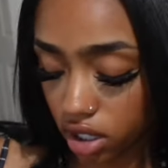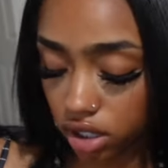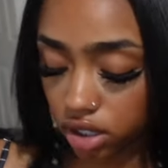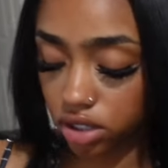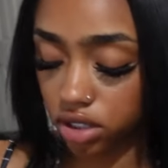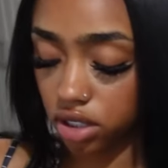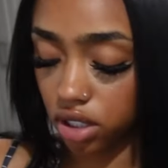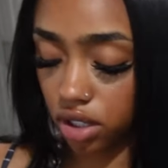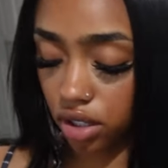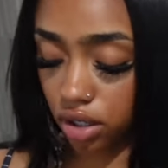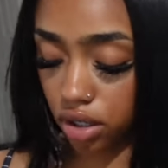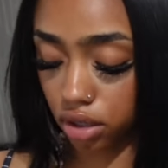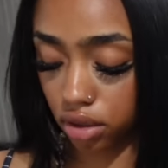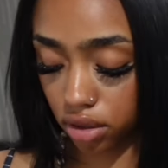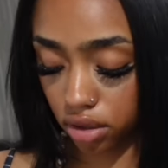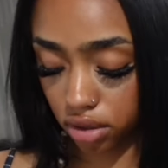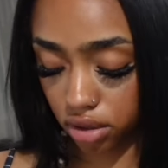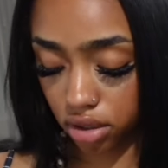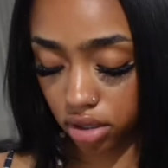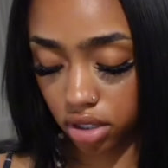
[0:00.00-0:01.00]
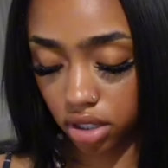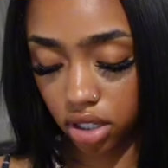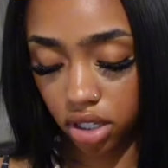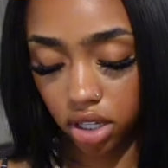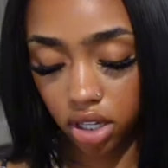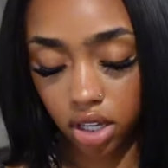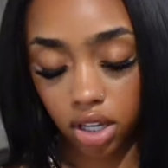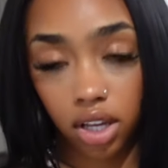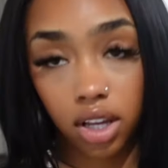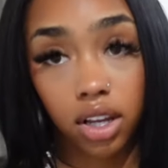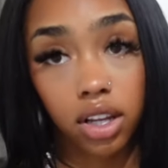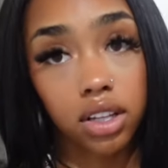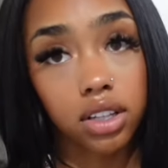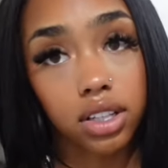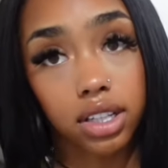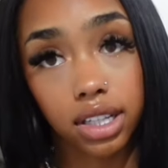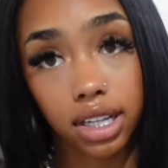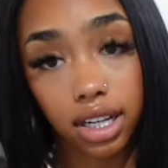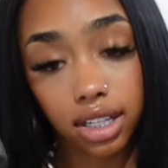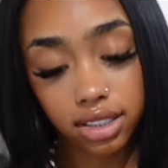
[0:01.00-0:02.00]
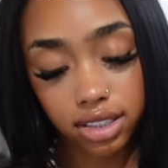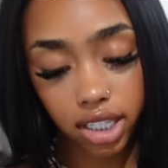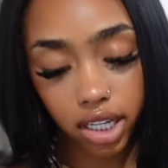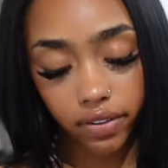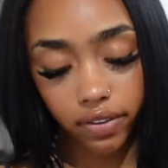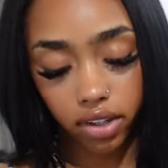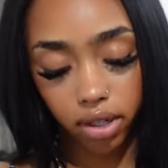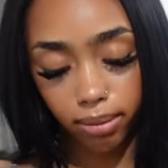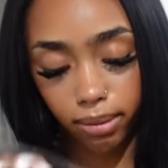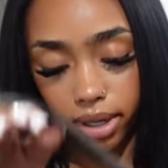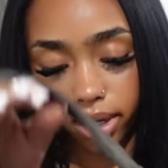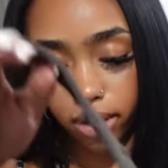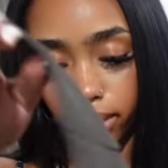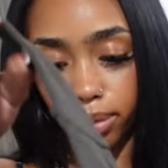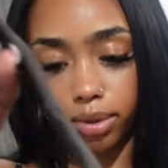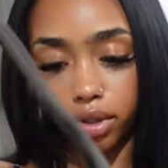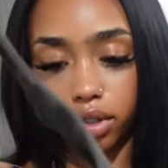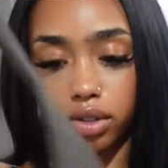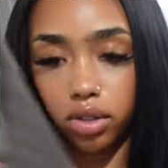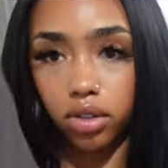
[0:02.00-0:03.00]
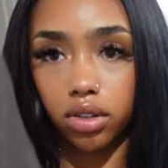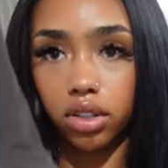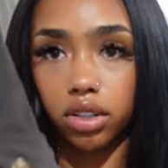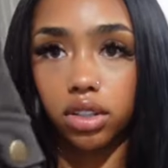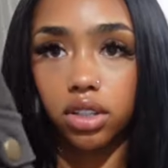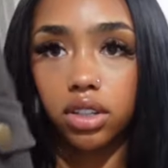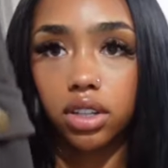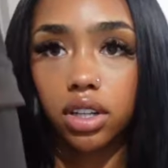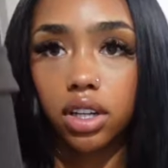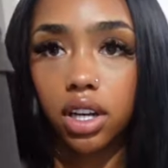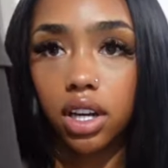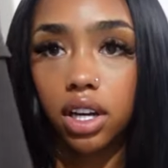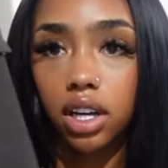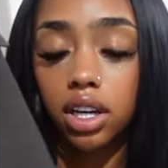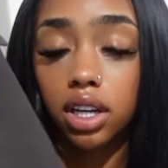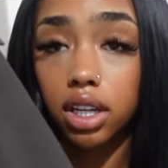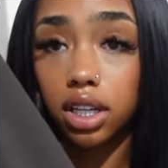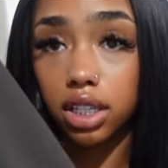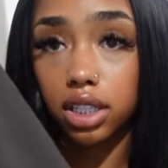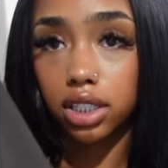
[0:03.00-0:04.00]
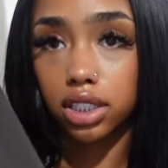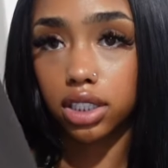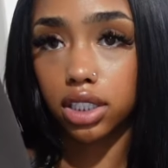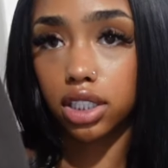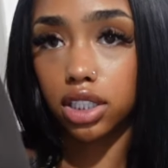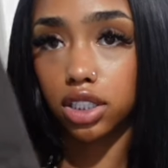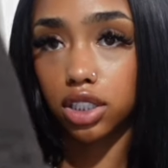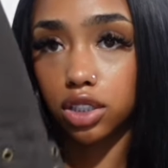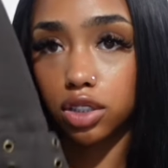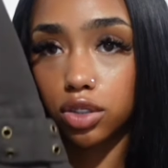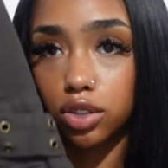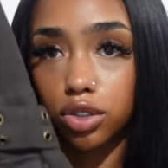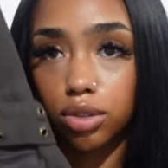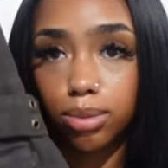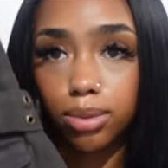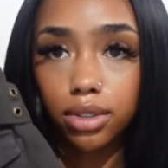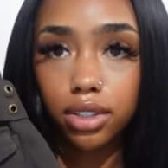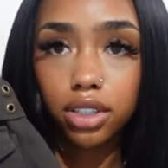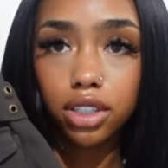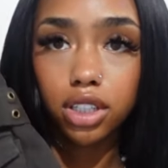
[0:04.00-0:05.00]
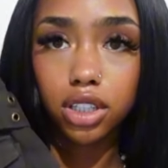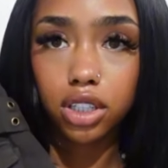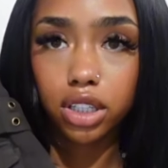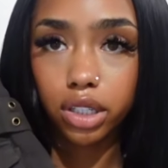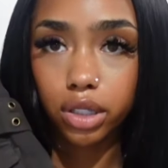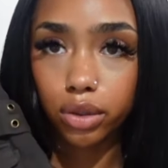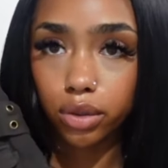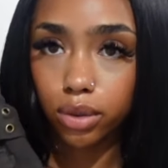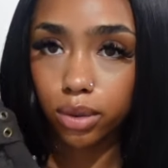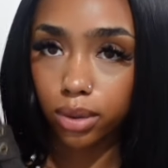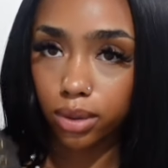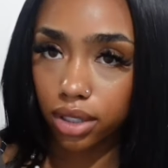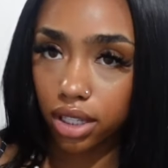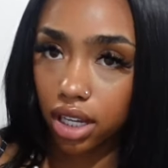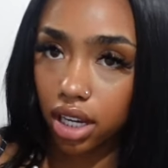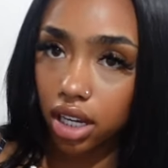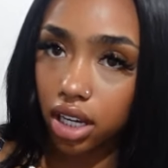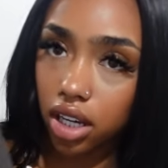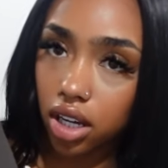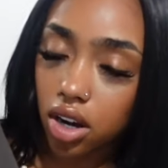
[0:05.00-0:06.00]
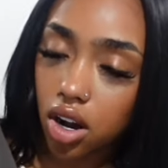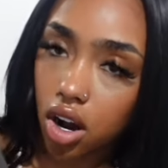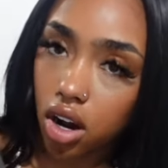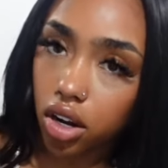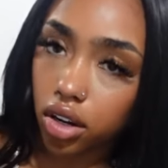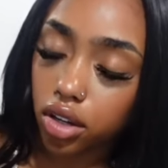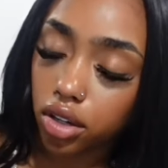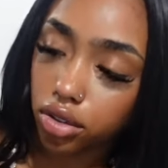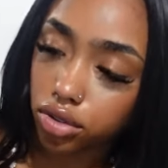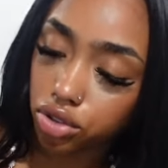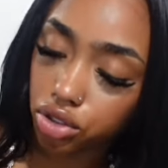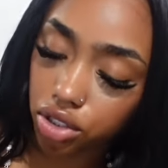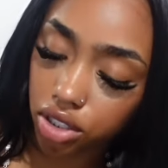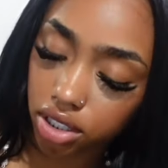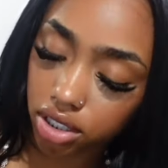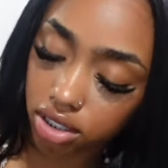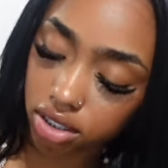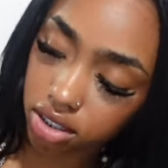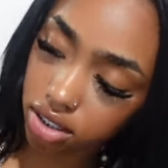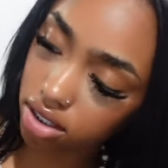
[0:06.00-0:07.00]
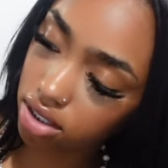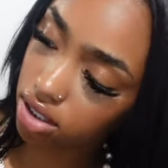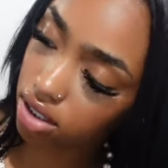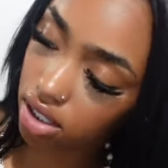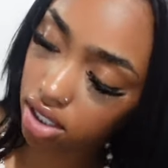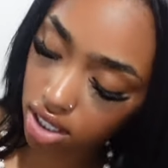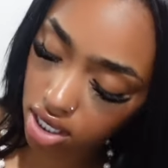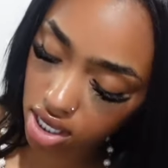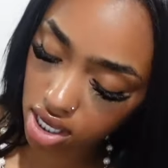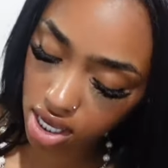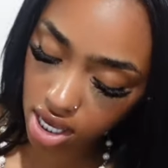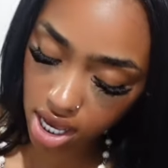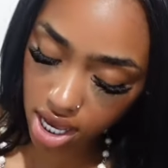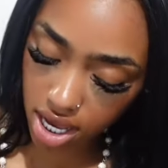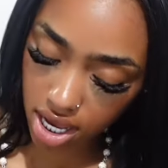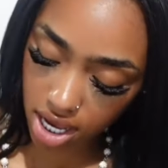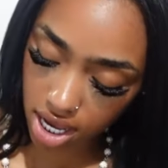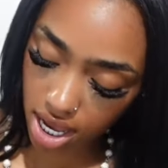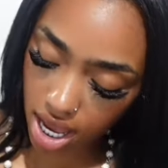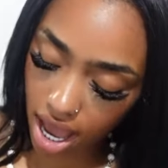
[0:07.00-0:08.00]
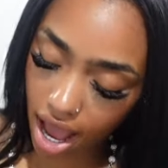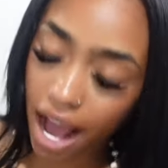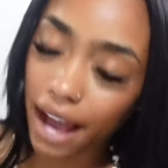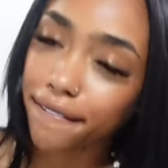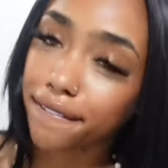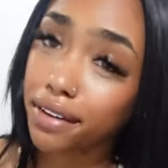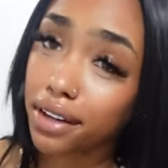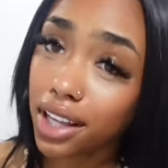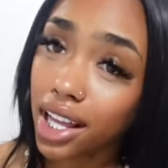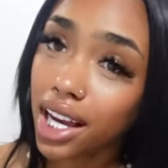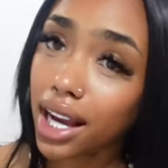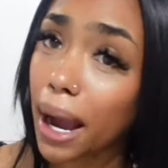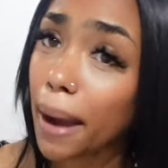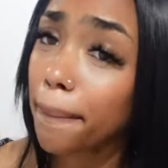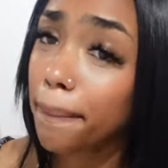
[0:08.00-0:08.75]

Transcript: So the next outfit I'm about to put on is this super cute like cargo dress. I feel like I